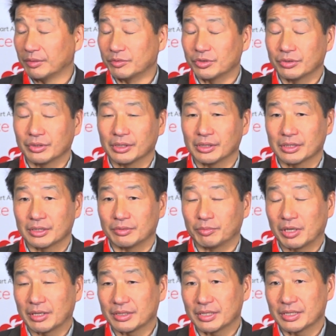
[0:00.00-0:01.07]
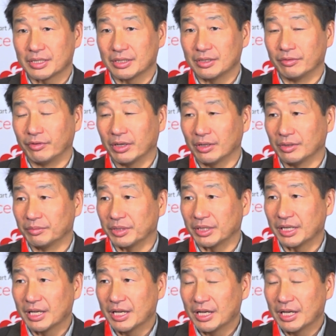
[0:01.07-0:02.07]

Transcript: during the process of development.